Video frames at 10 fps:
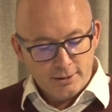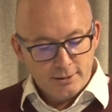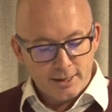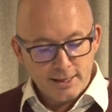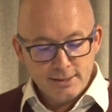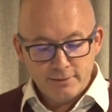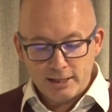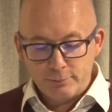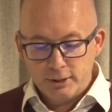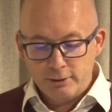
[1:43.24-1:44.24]
They then
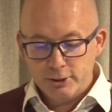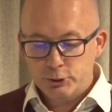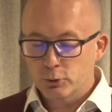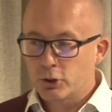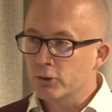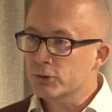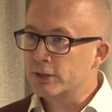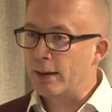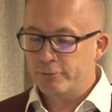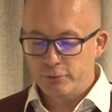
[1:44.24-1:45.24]
developed the original
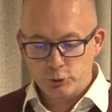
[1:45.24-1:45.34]
concept for